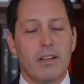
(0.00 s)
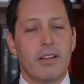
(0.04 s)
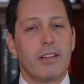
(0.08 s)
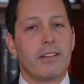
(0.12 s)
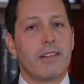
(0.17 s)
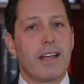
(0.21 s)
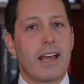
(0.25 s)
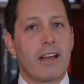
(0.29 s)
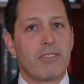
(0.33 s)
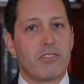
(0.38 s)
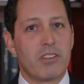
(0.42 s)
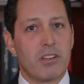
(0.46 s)

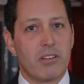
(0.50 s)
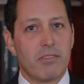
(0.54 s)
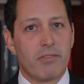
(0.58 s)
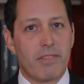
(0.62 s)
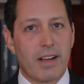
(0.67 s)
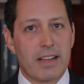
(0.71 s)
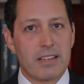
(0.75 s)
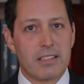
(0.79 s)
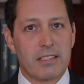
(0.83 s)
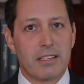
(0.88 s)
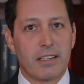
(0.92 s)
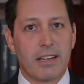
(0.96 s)
They have to
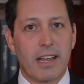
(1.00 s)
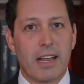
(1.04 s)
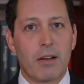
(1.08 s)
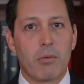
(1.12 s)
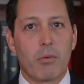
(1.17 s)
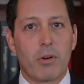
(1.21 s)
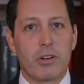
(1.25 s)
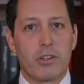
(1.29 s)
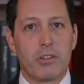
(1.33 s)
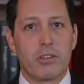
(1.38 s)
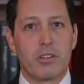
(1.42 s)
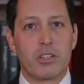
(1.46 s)
investigate
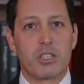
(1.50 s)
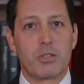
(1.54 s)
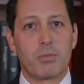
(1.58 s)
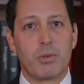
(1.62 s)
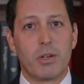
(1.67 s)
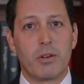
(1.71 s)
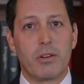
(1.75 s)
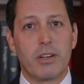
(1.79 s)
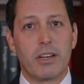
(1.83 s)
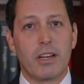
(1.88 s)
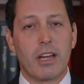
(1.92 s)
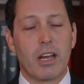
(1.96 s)
what you're
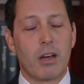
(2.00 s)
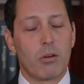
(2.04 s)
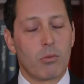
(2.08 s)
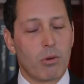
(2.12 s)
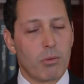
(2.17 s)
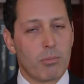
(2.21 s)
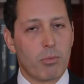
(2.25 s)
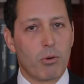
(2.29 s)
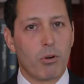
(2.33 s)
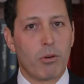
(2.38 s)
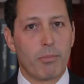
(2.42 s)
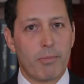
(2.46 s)
disputing and
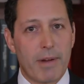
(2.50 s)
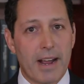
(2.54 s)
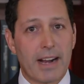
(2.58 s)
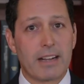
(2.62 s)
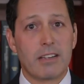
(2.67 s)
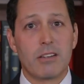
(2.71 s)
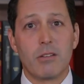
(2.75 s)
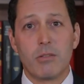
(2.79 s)
report back